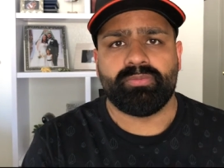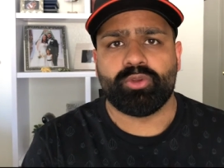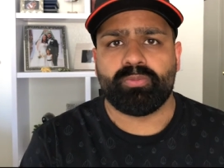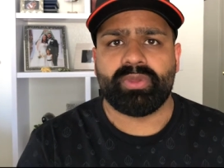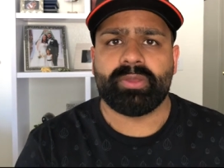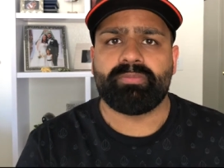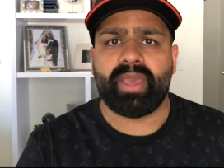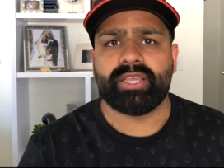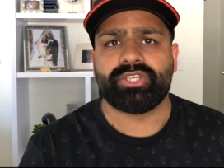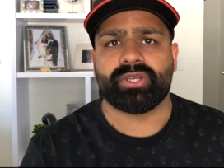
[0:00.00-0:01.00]
you know being
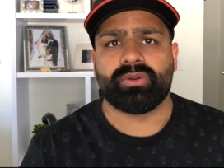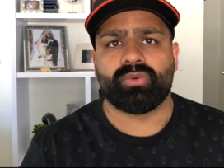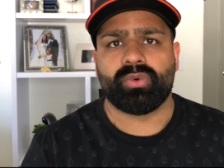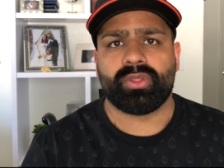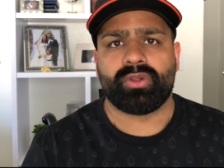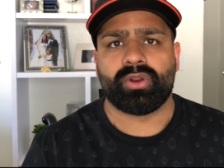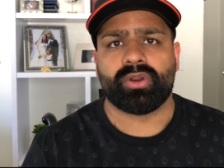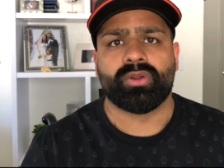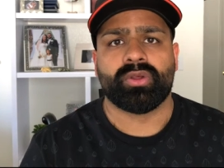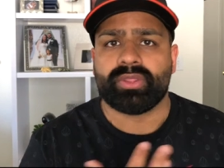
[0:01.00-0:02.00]
patient with her
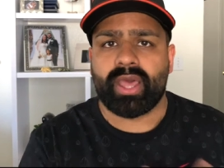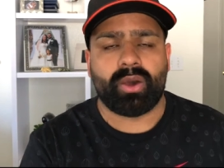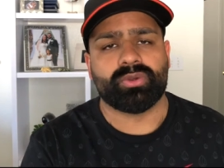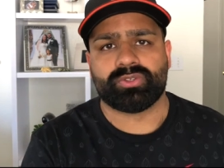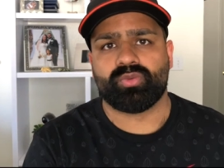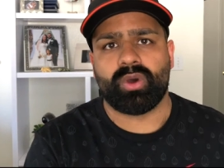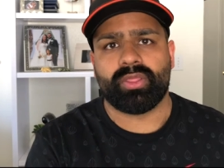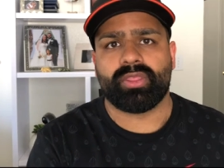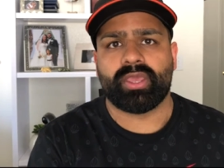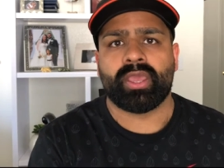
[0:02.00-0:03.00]
that was one
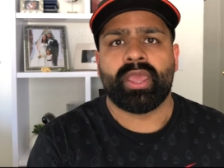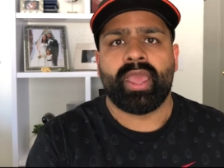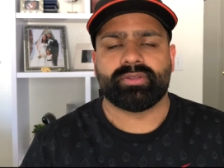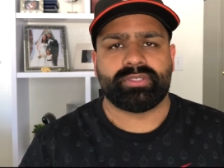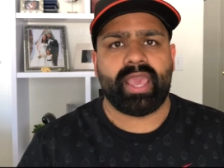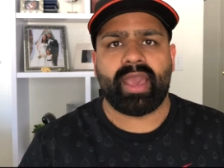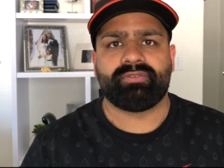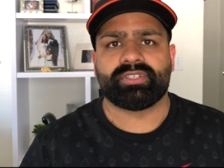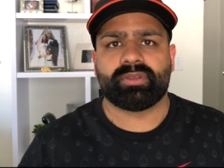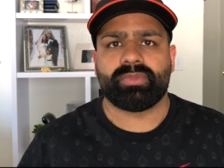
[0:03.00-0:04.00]
thing see
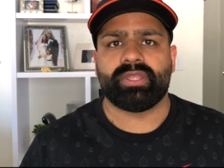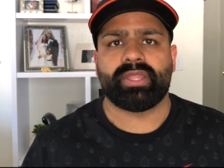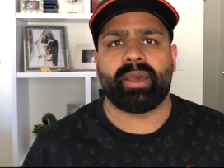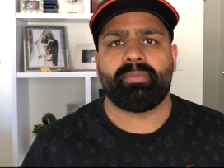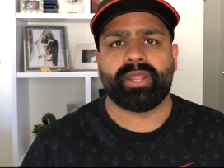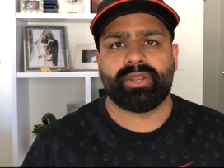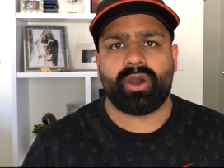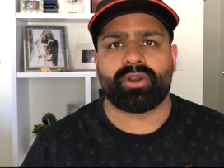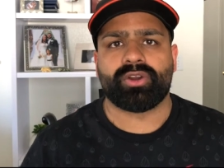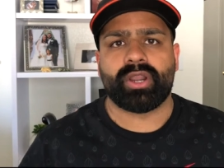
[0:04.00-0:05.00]
having something that my
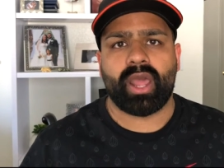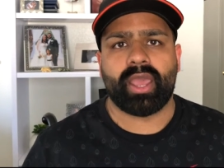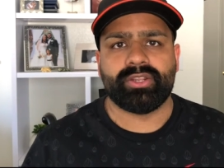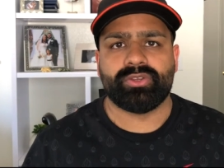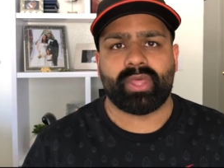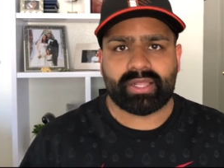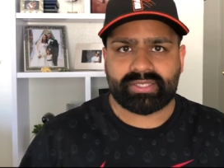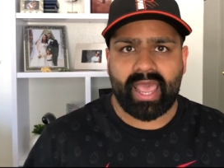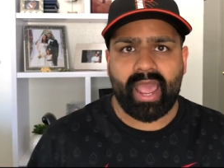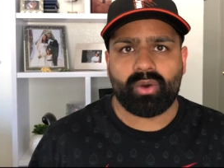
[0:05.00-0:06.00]
daughter and i do
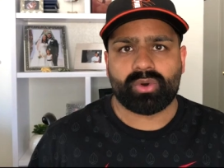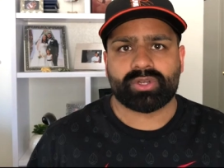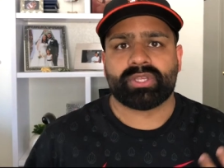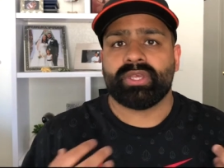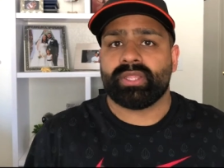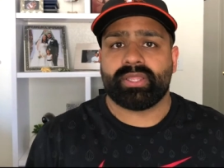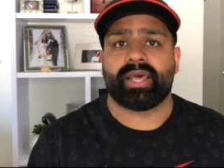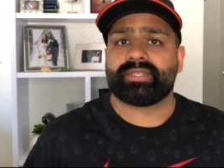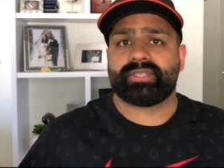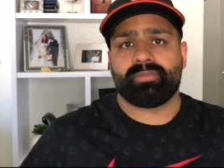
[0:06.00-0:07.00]
that's ours
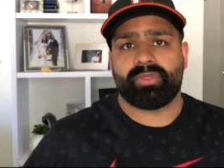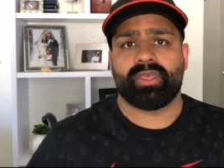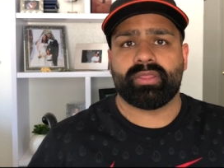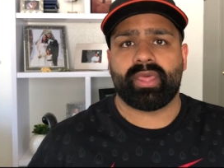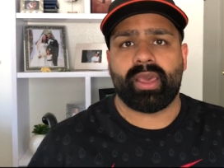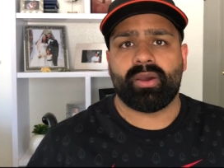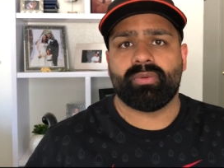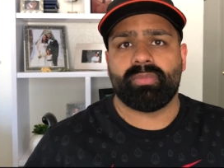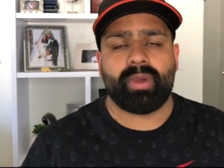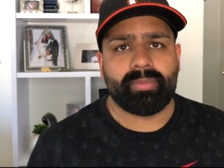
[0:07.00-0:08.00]
that's something that
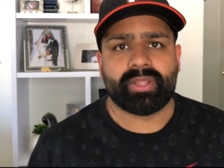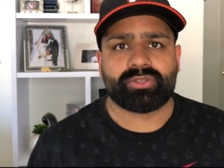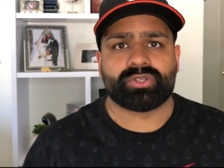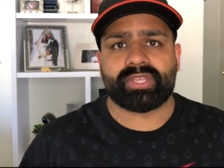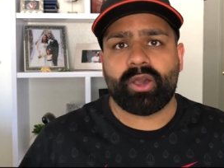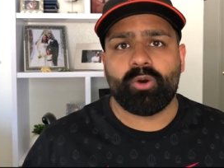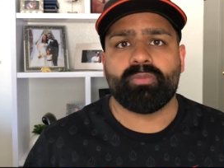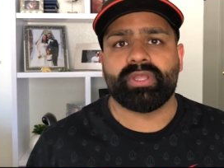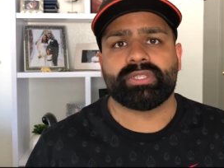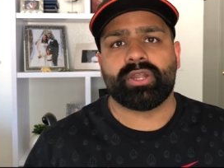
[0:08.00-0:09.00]
my mentors
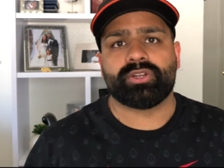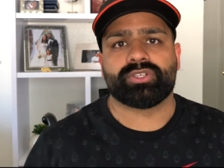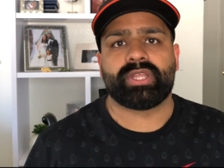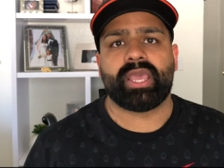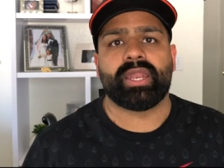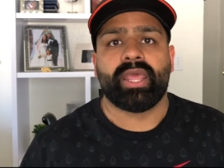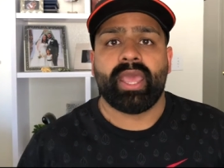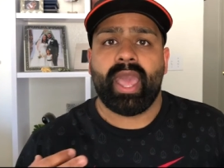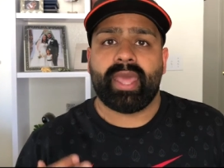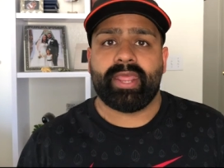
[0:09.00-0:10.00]
helped me to understand
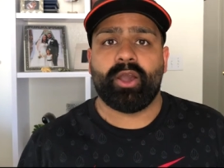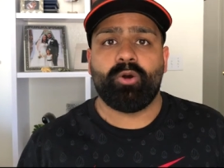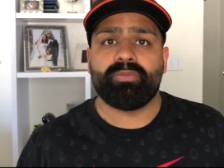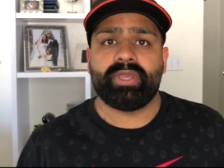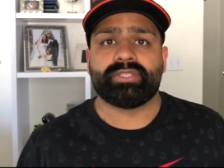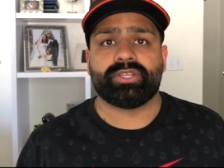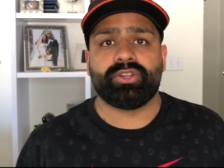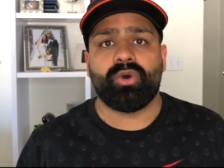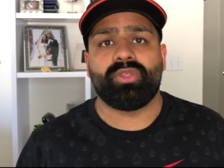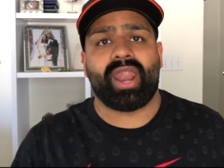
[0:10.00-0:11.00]
and helped me to
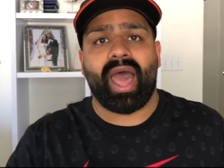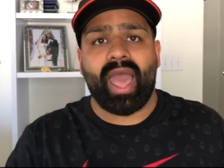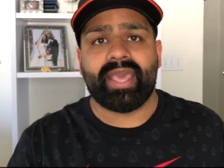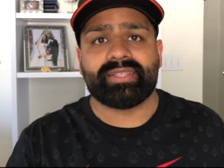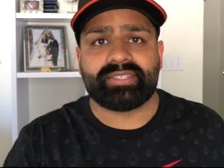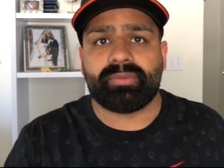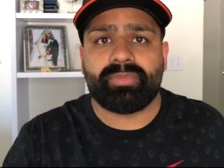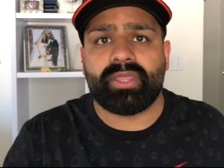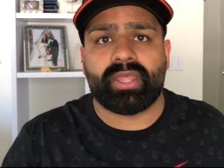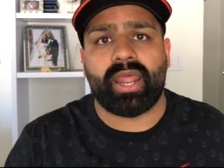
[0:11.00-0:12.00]
know that it's
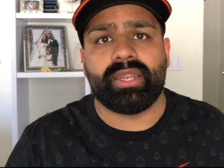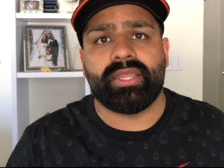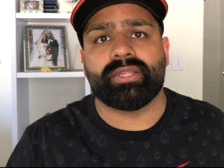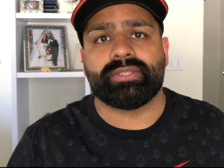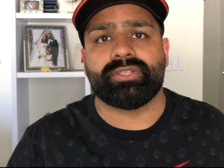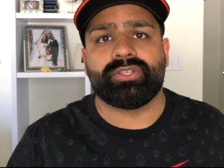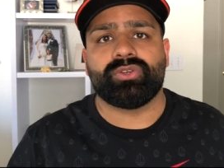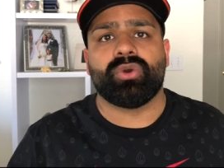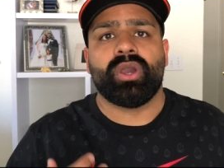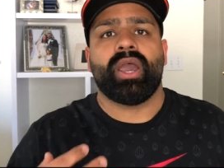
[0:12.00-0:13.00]
something that i needed to
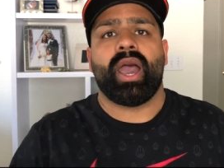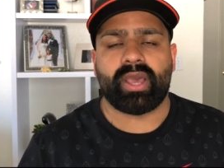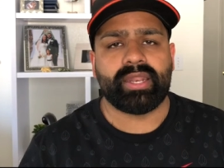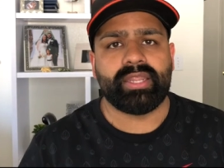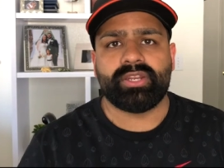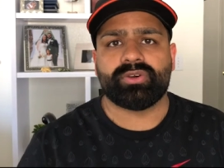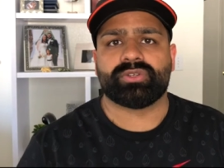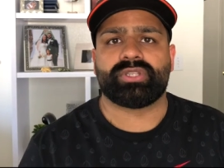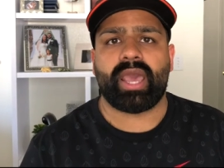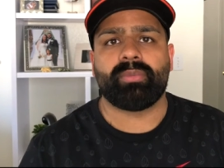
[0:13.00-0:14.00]
do i needed to
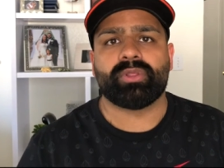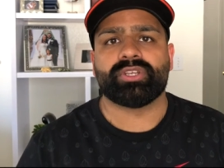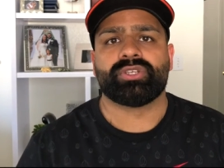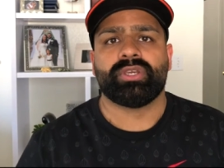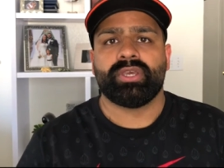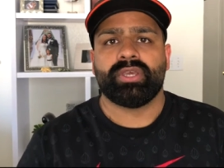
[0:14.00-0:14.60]
establish